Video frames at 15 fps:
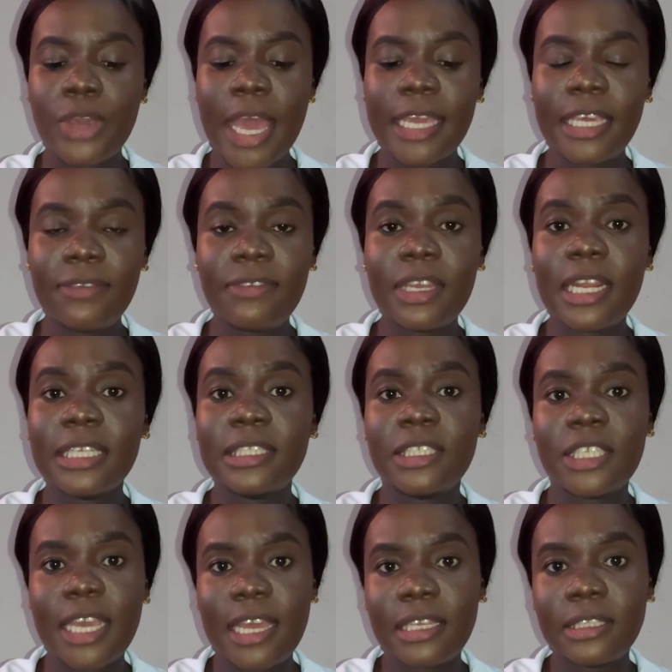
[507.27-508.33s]
are given a
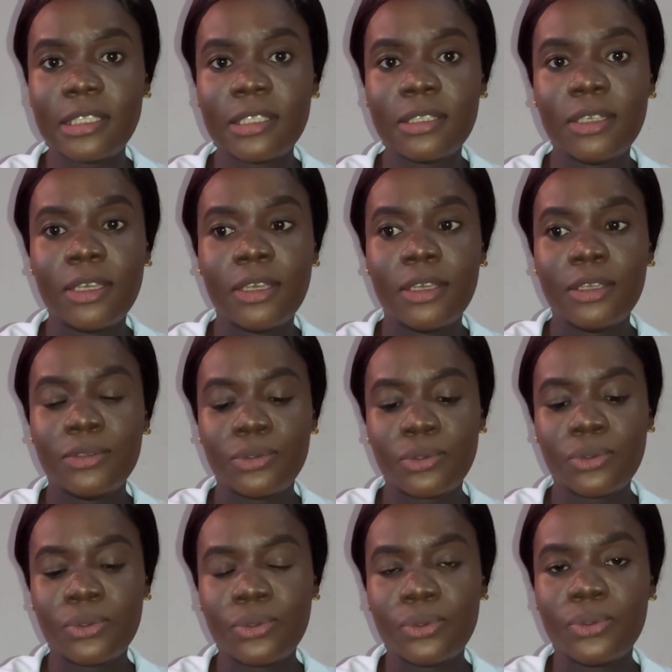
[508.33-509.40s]
chance
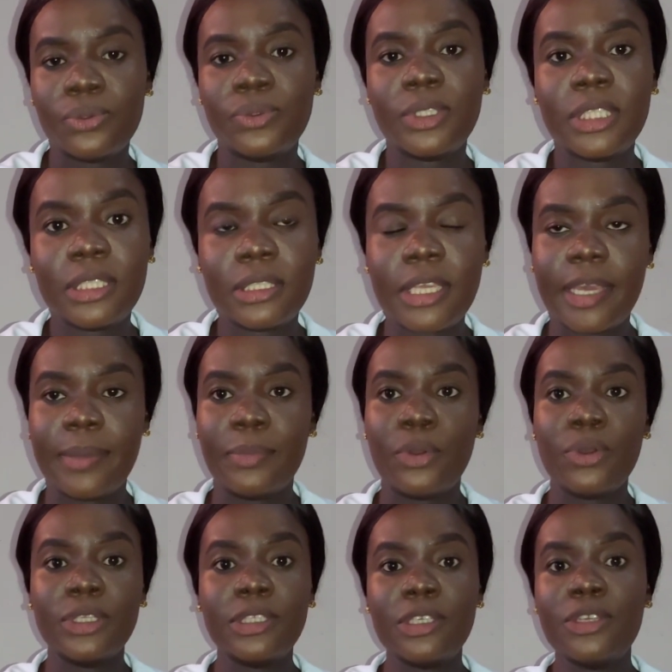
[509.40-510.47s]
to
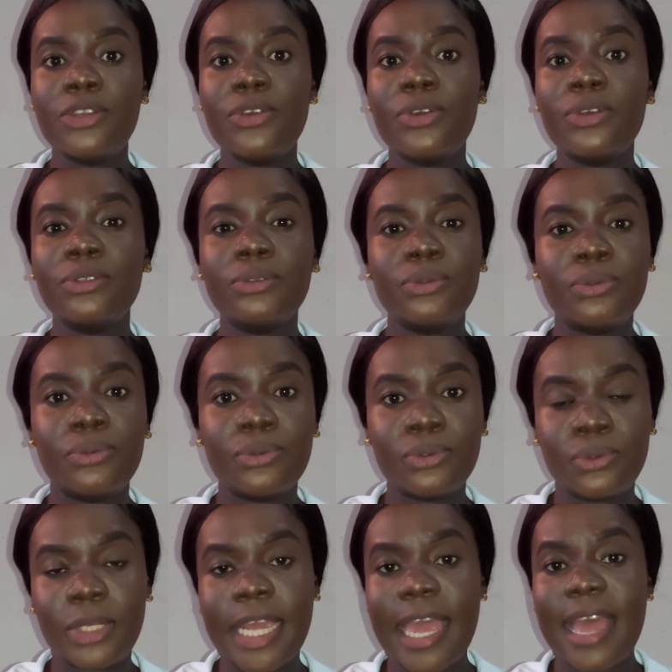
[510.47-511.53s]
continue
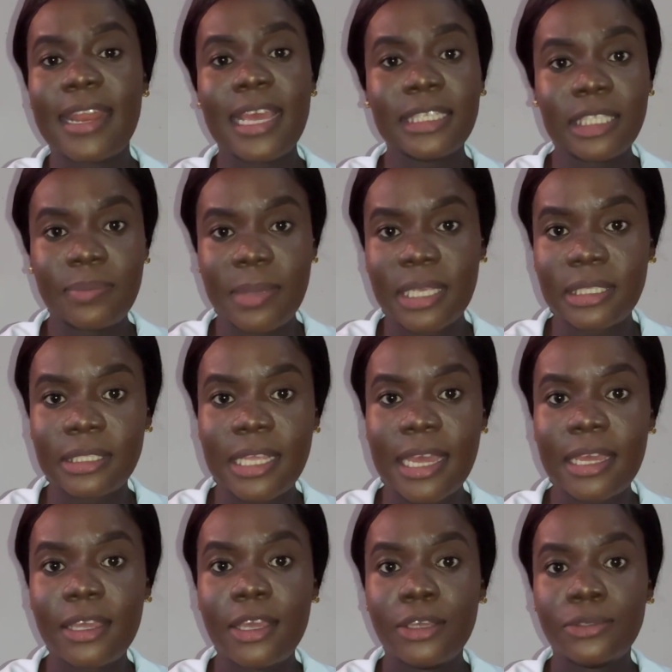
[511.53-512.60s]
to the other
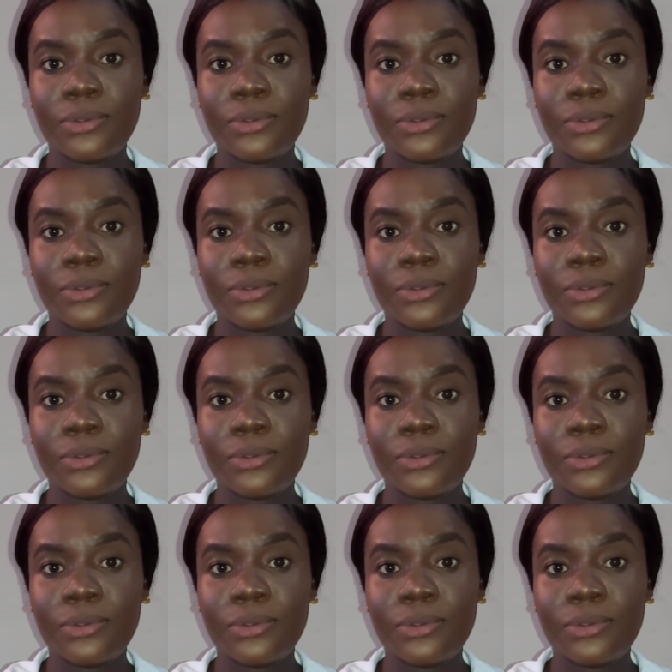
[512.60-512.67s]
semester.